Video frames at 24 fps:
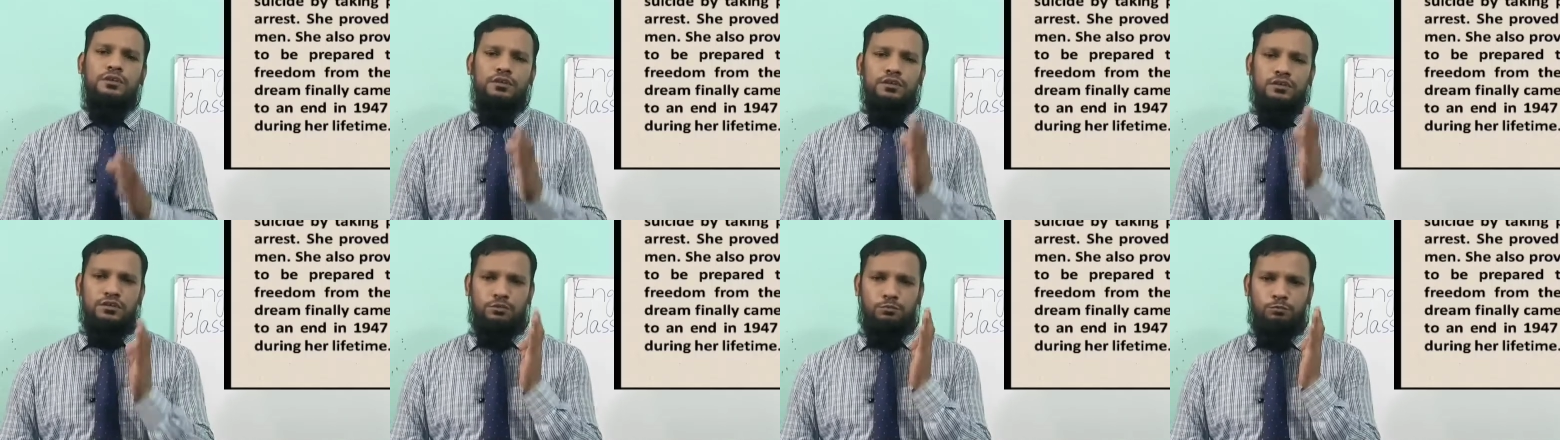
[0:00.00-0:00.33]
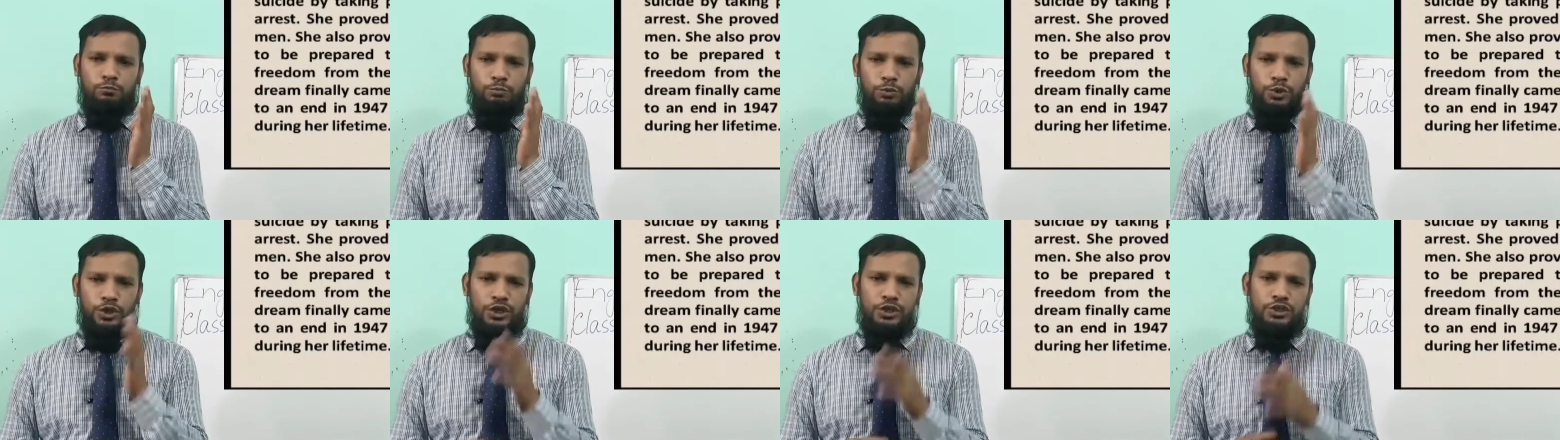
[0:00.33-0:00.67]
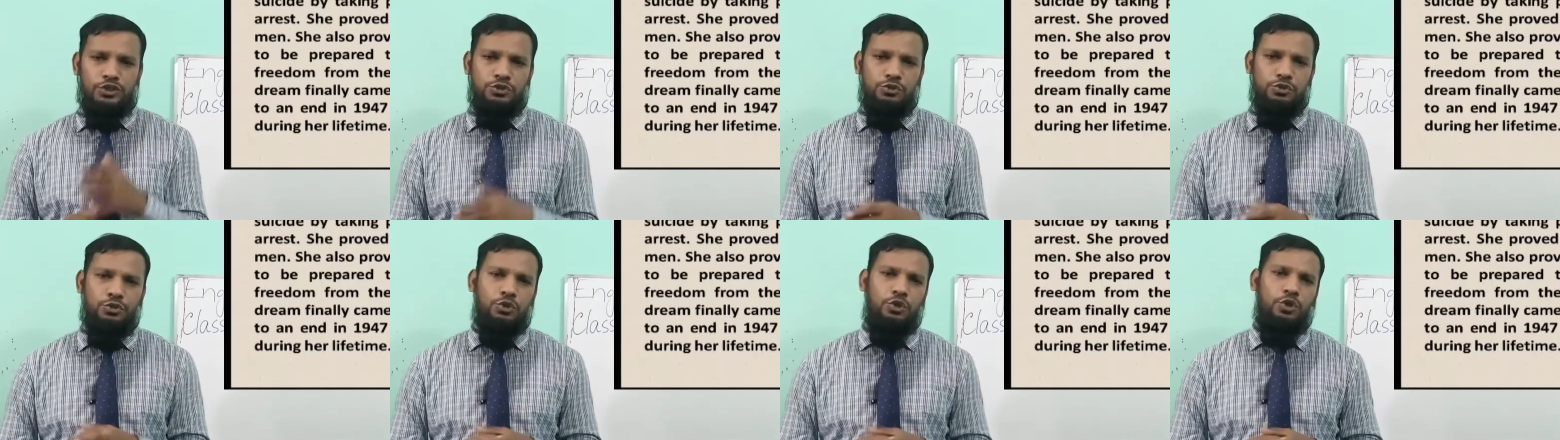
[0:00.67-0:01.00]
The
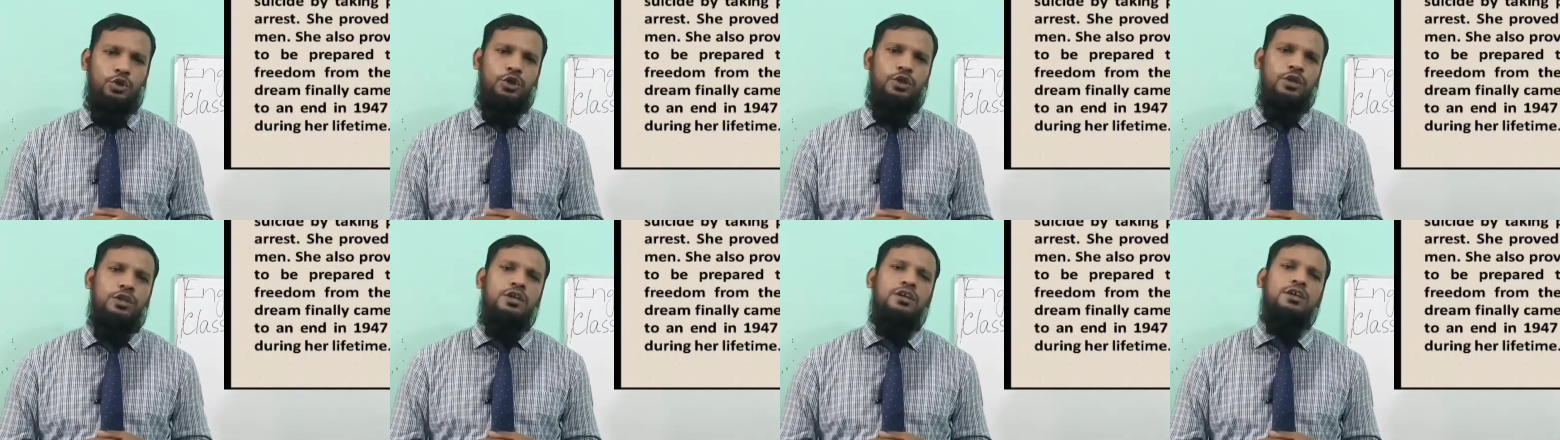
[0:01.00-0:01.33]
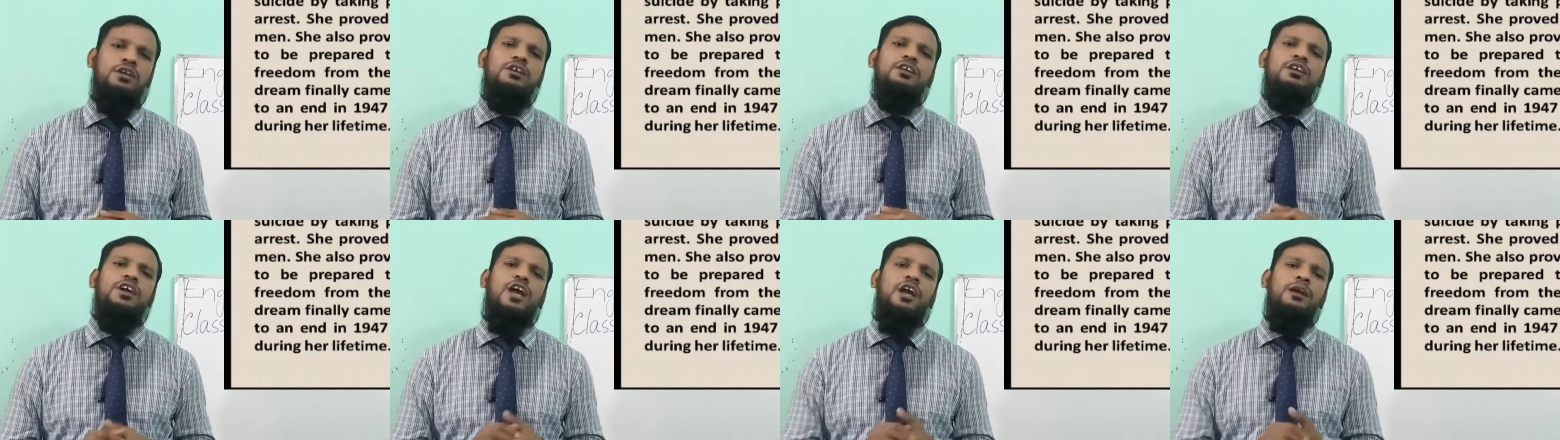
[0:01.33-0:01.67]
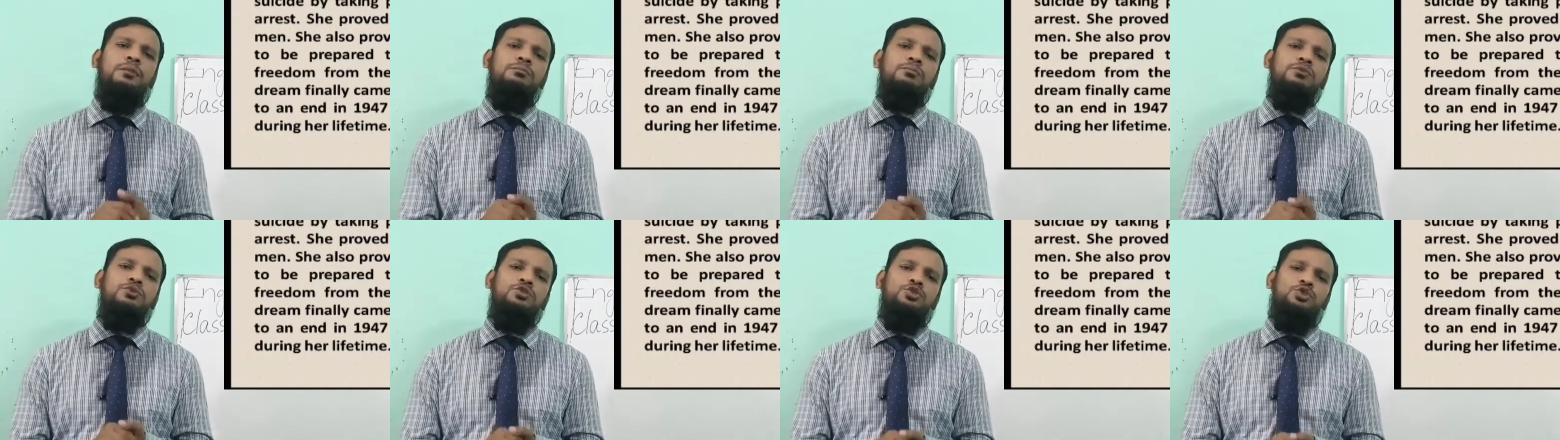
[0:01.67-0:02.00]
British rule
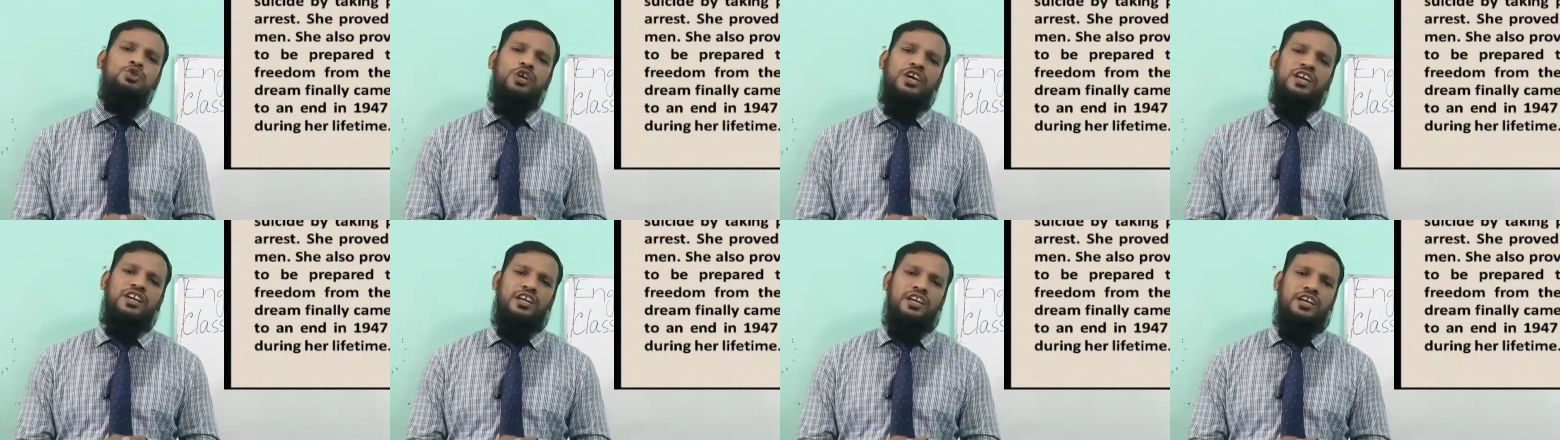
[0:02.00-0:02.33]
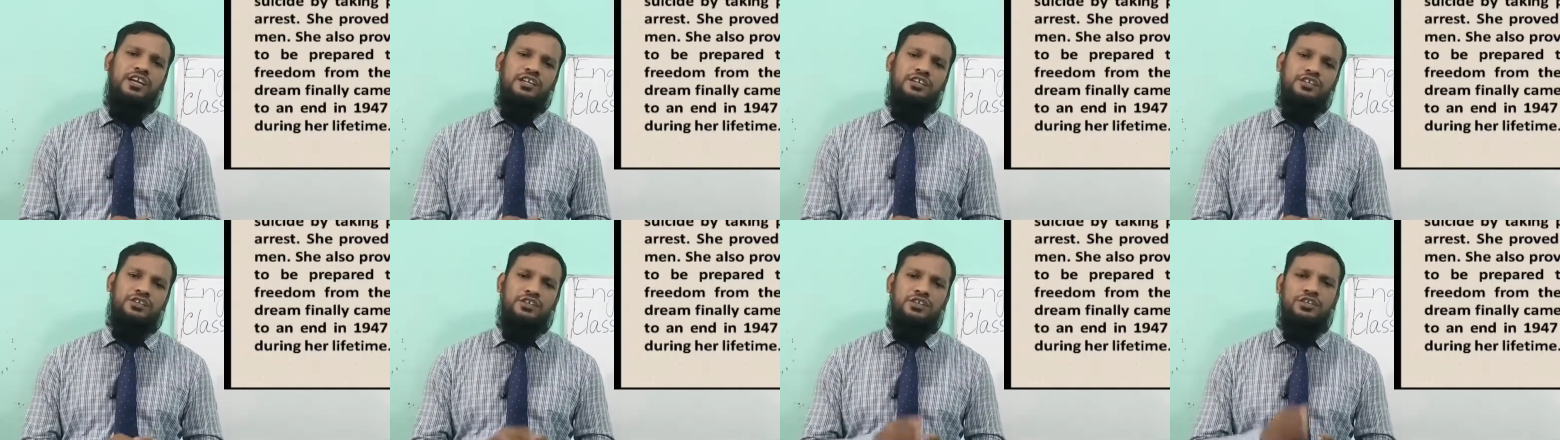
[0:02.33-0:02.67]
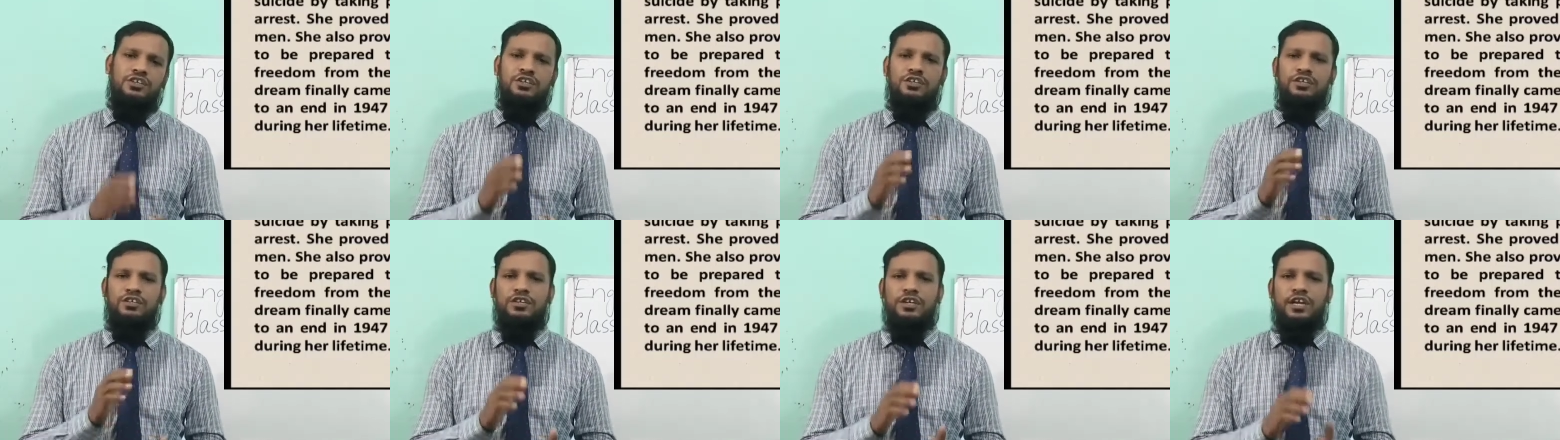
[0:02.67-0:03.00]
came to an end
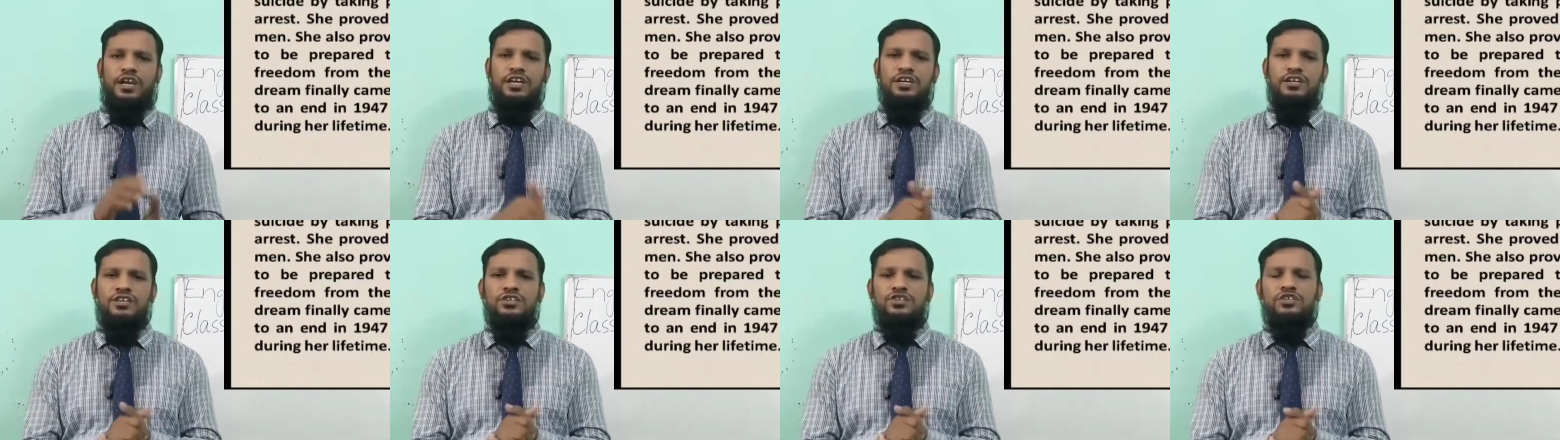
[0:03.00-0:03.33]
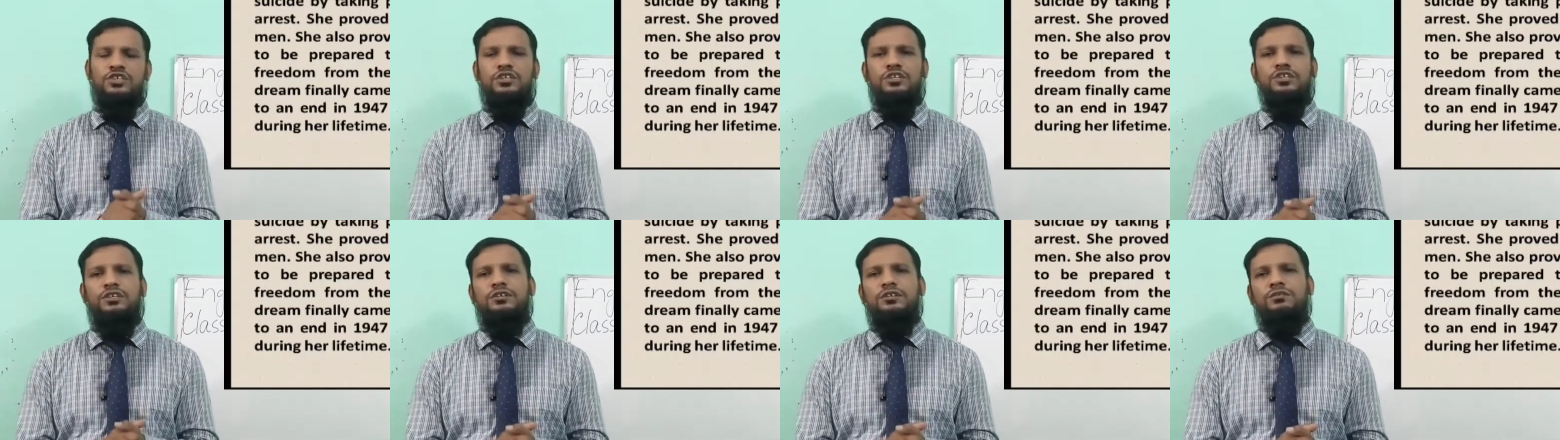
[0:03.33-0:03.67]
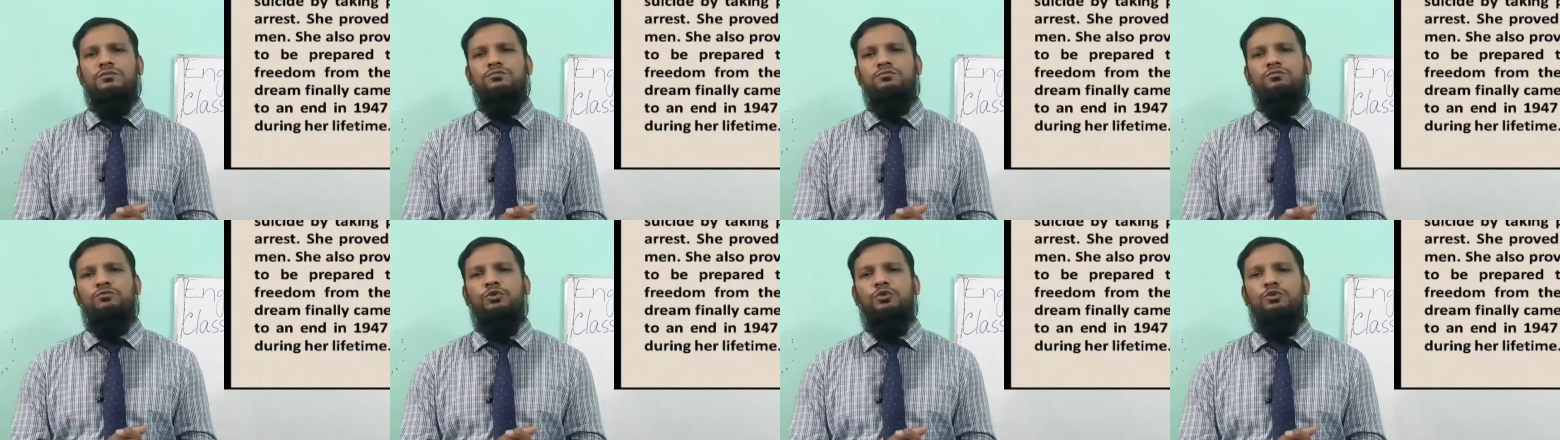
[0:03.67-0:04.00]
in
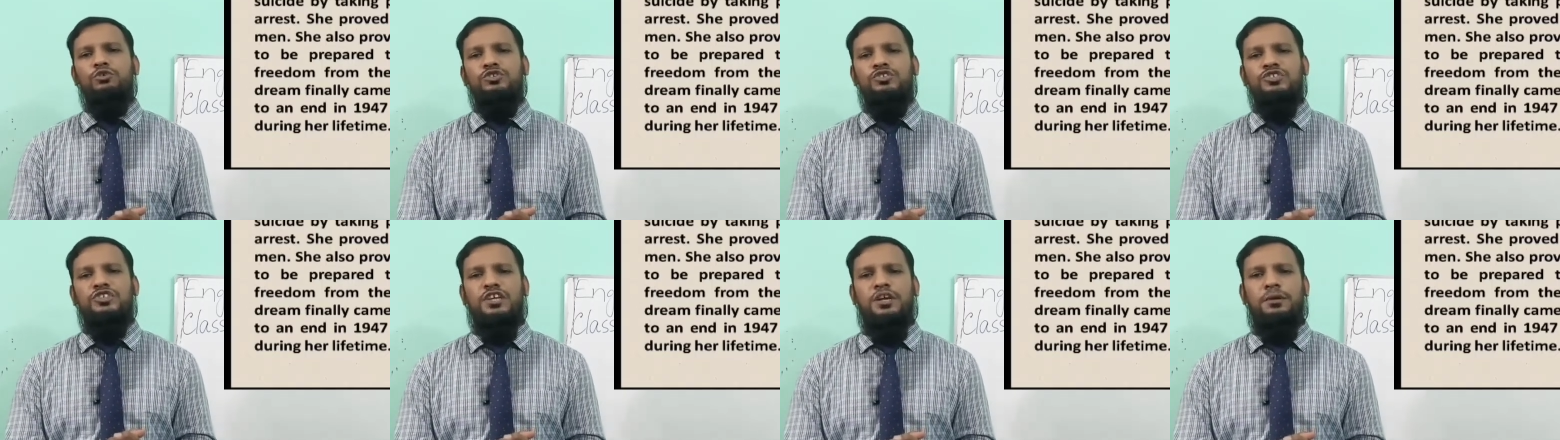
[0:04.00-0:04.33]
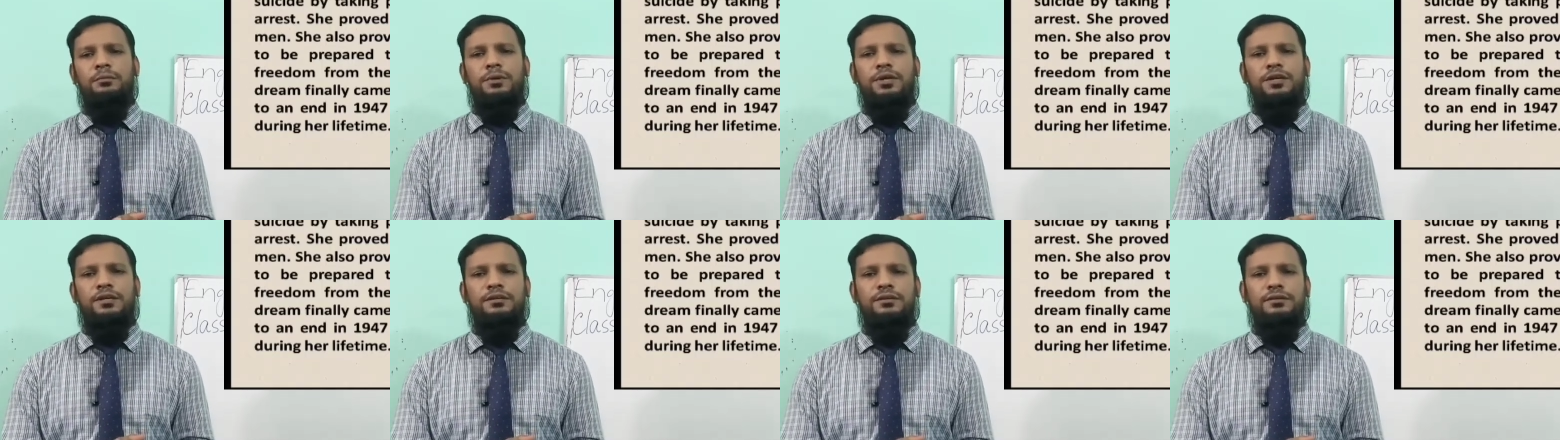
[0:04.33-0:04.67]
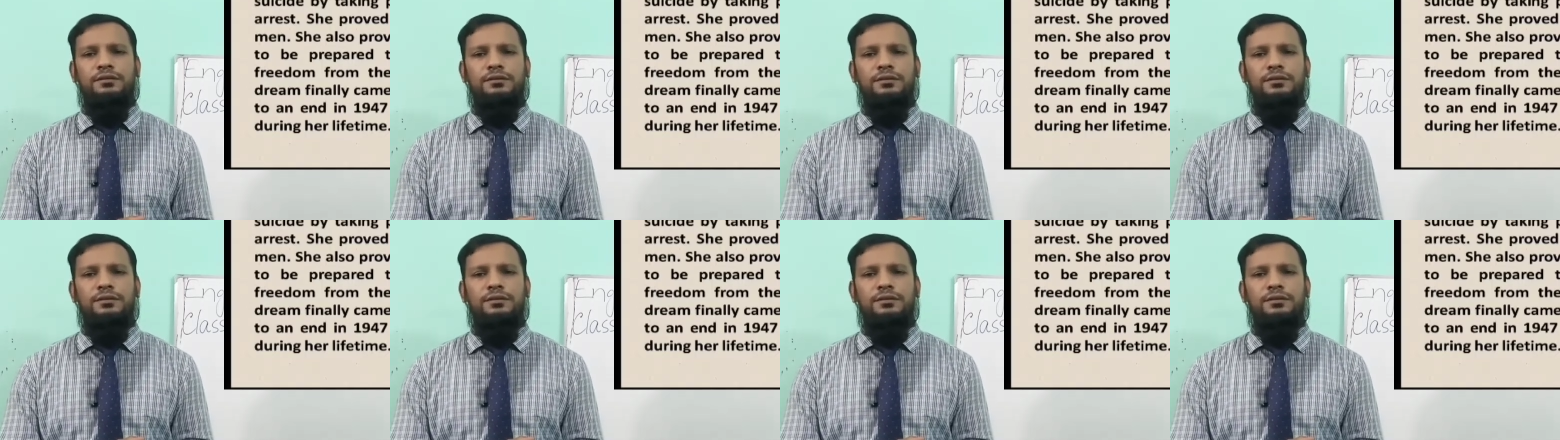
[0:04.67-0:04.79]
1947.